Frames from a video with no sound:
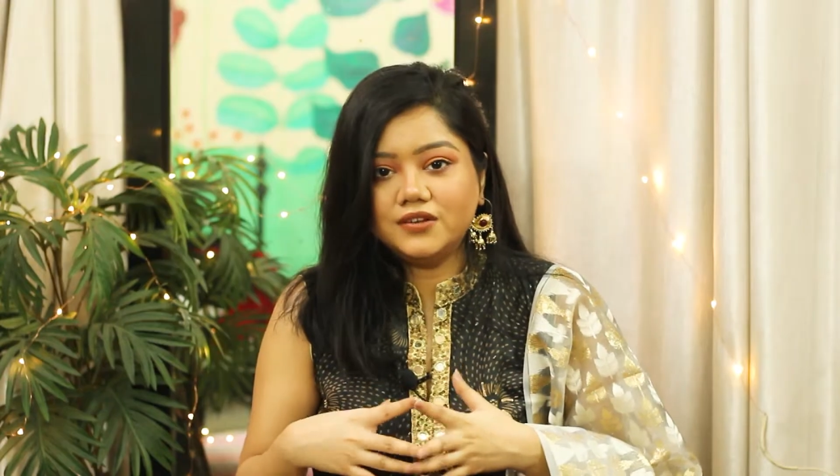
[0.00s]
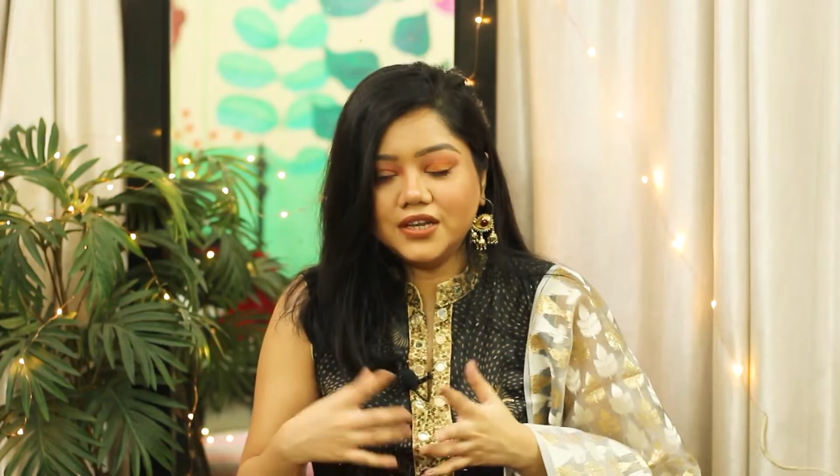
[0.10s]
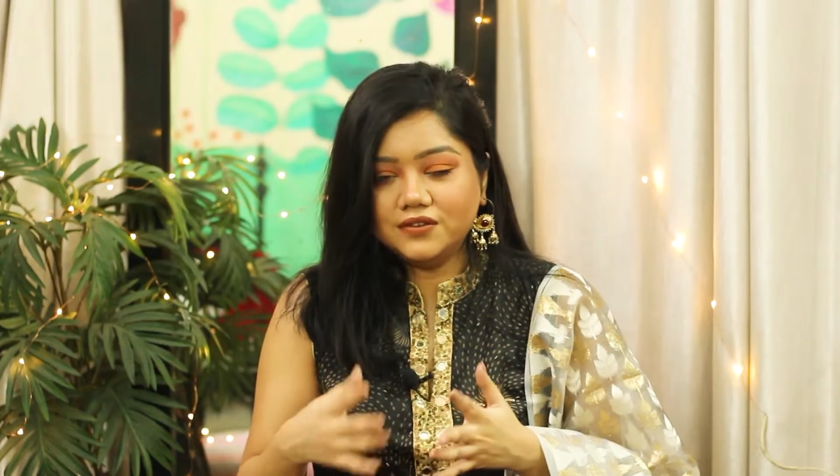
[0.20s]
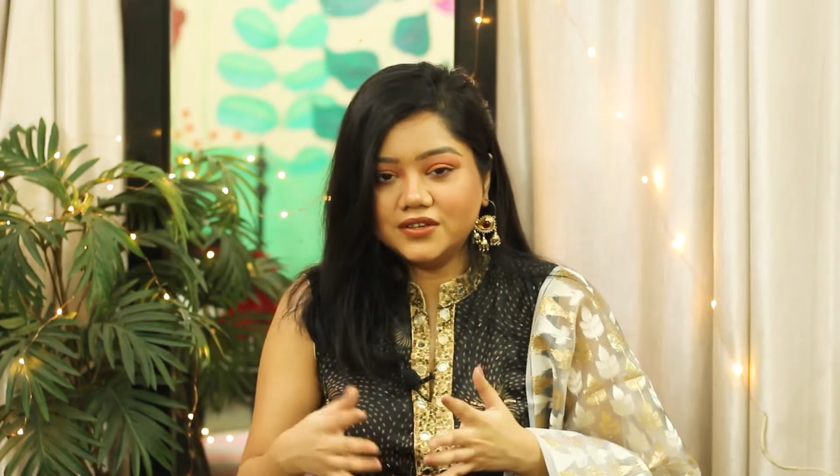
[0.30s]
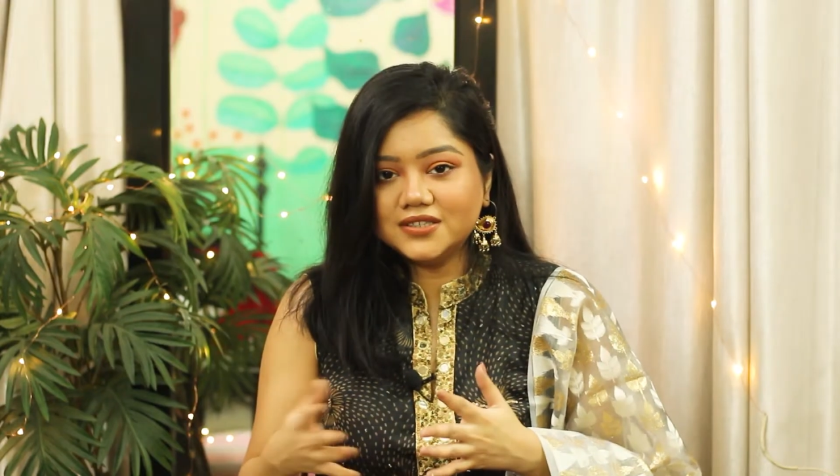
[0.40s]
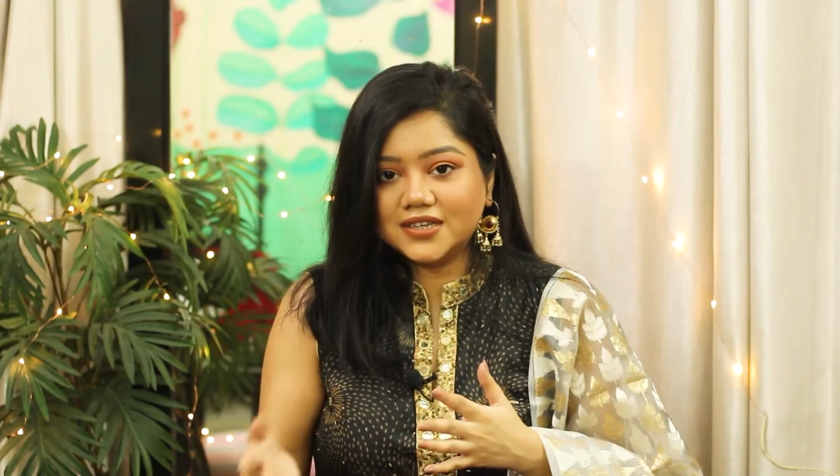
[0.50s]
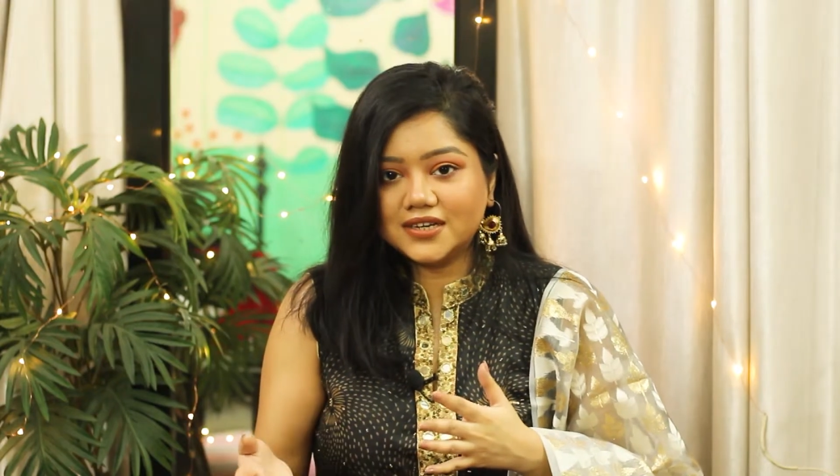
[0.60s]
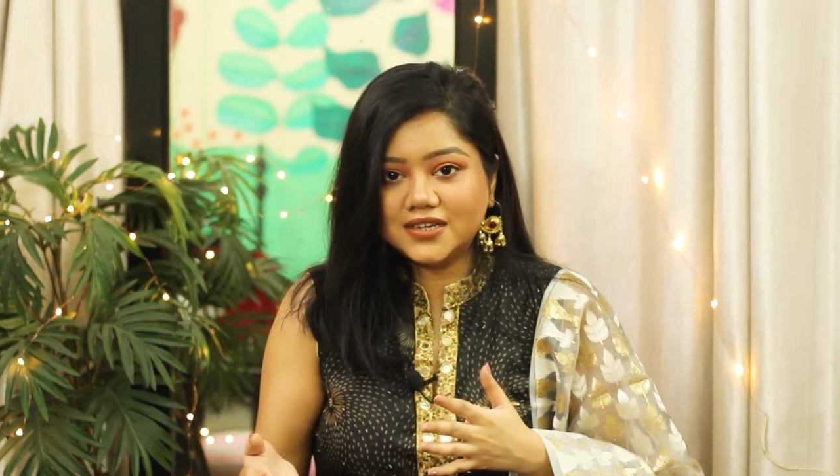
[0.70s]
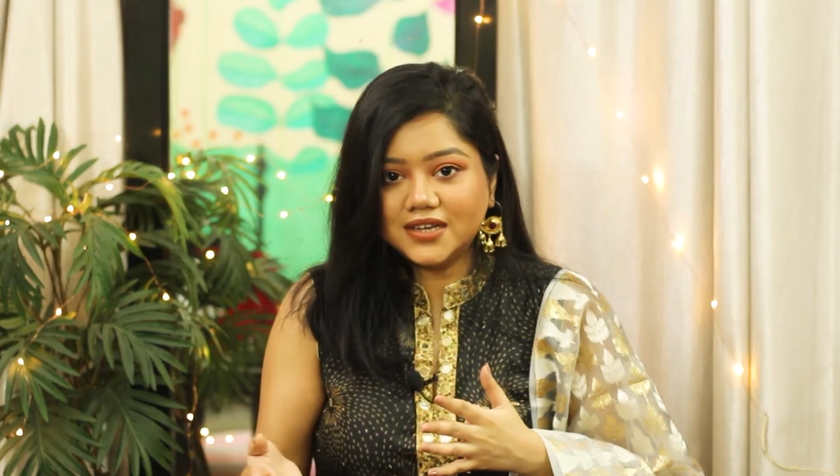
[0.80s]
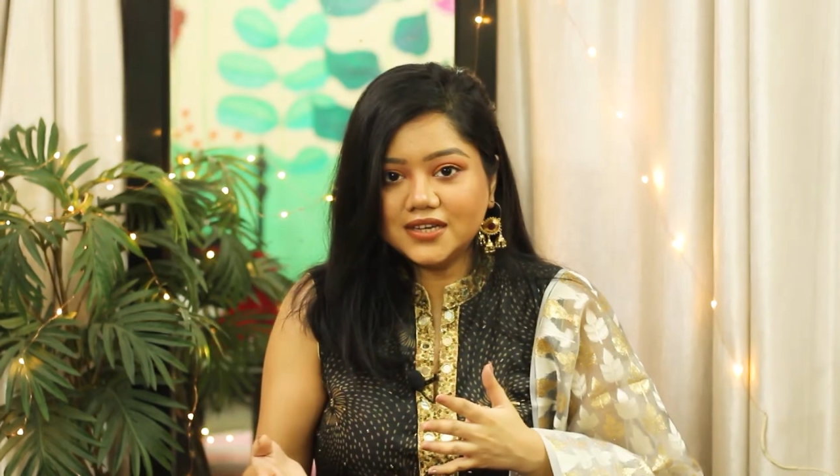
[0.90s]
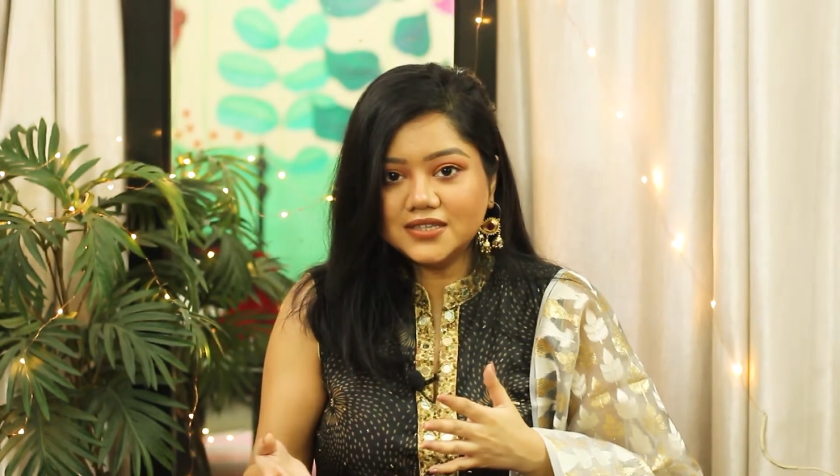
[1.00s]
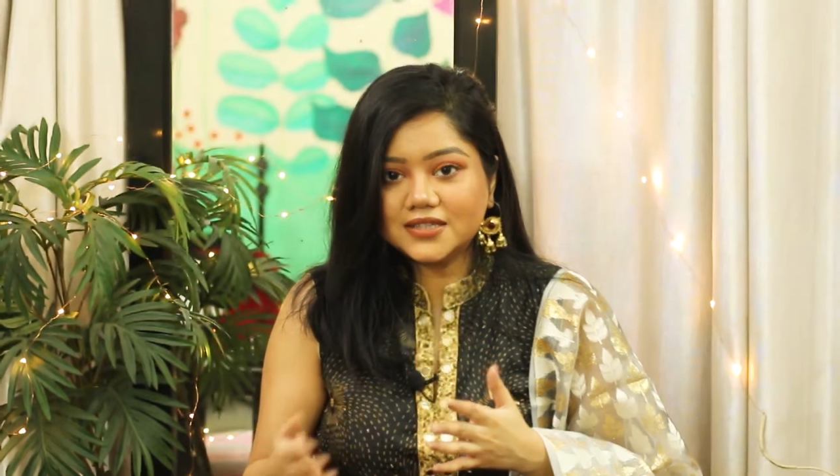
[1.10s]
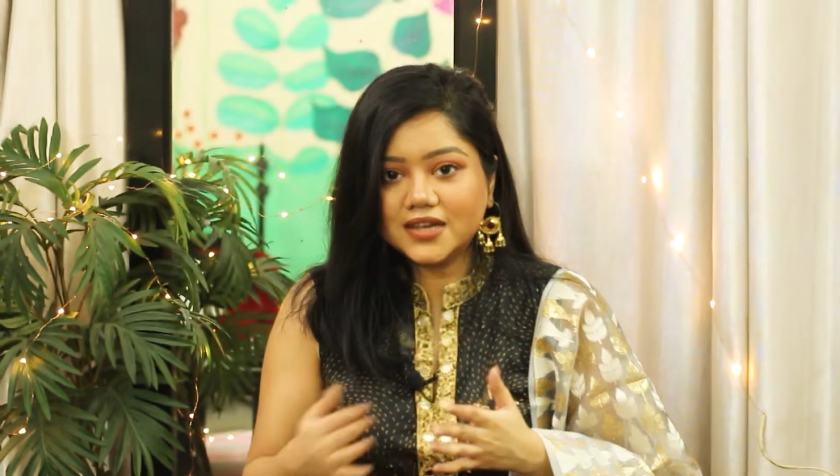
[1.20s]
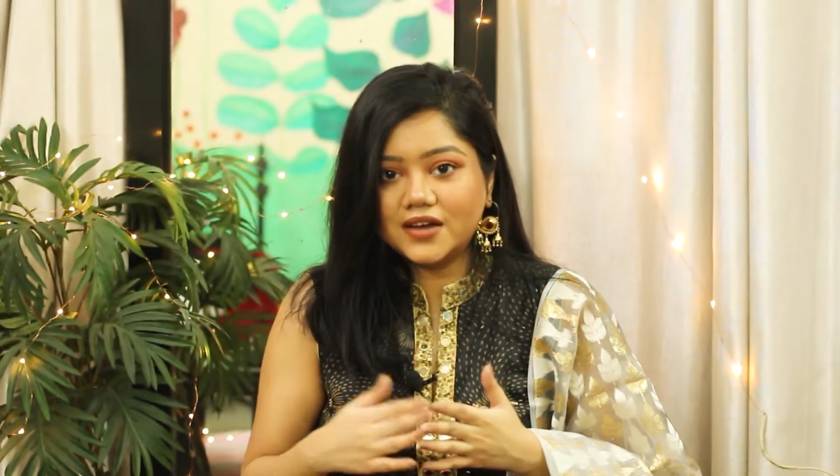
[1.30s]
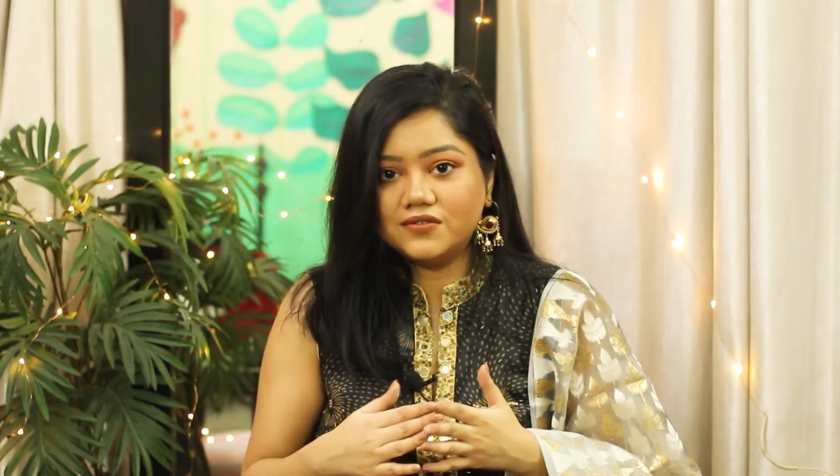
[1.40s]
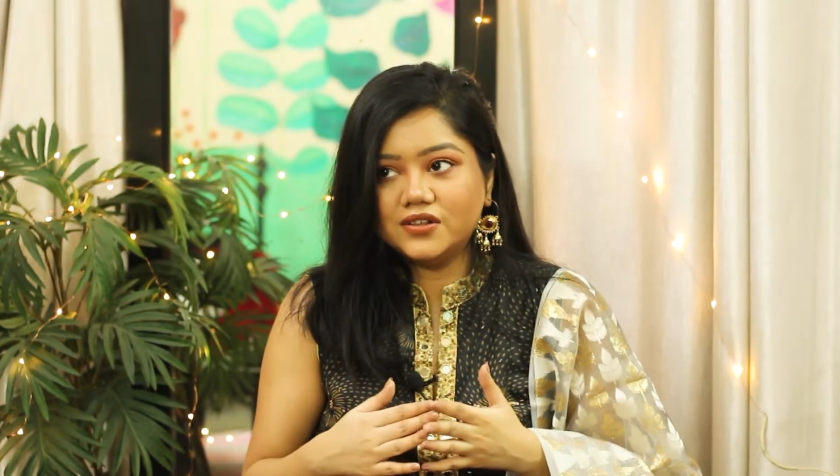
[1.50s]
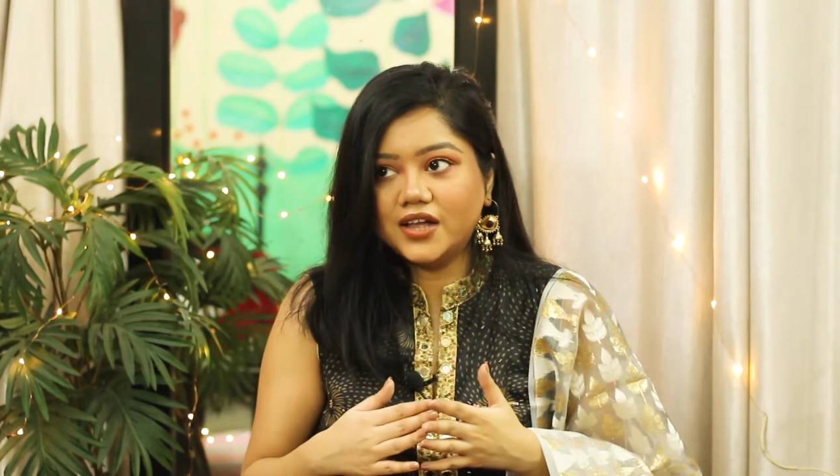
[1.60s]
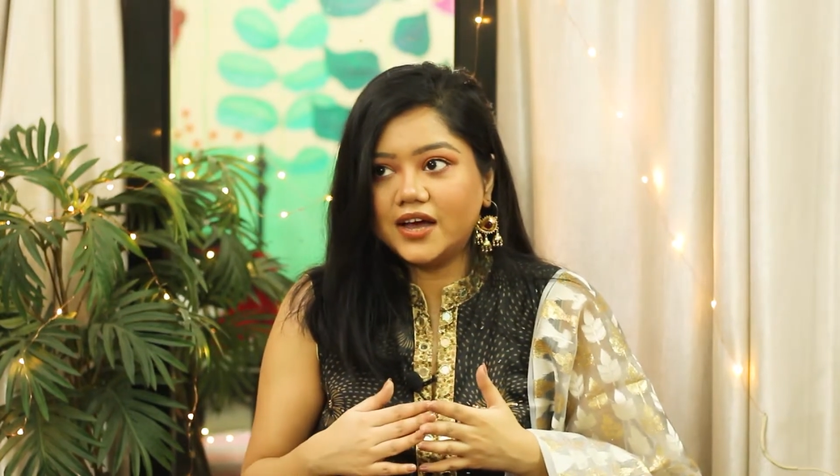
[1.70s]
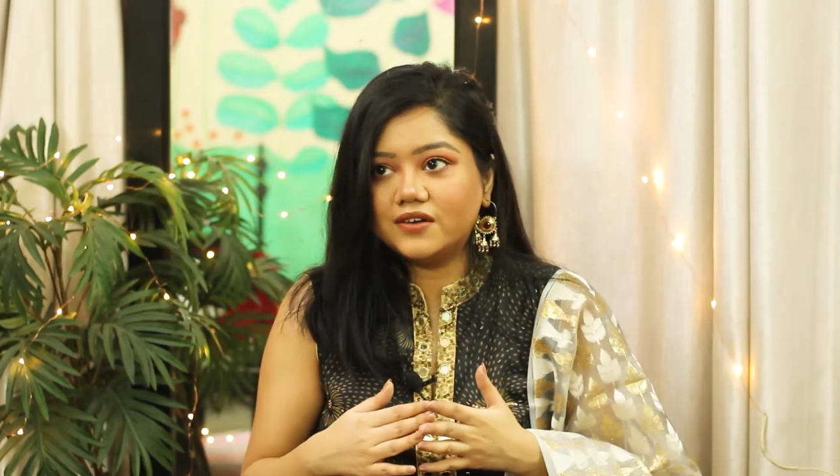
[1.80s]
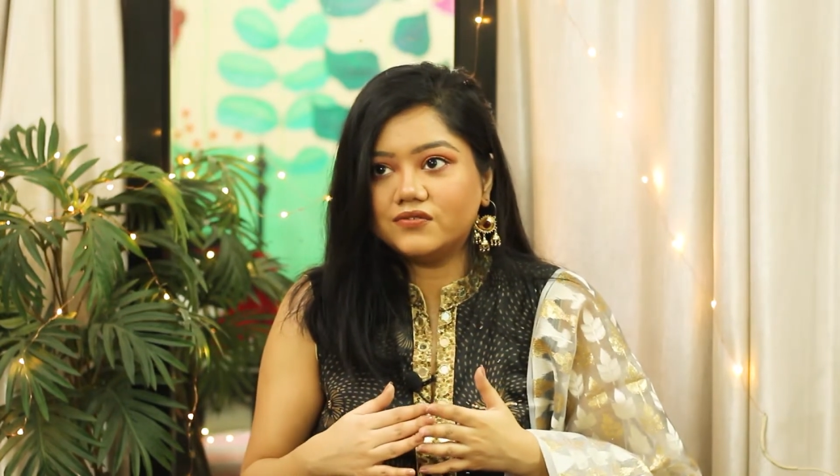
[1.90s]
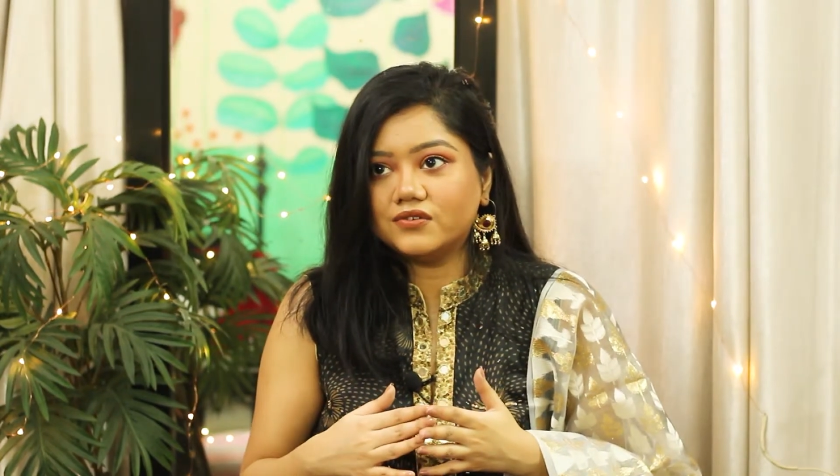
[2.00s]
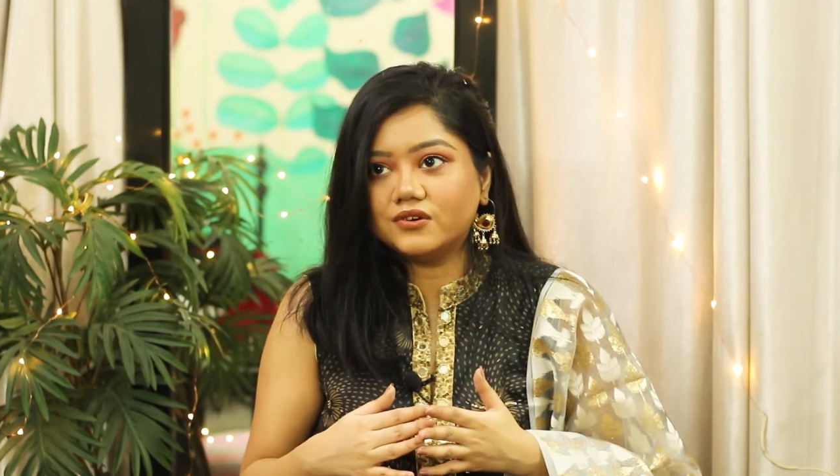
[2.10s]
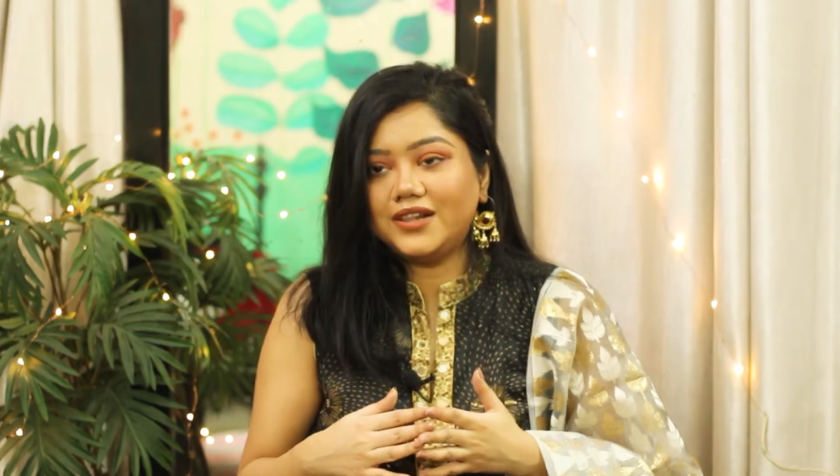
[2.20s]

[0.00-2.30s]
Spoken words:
Leaving Sundays, I will have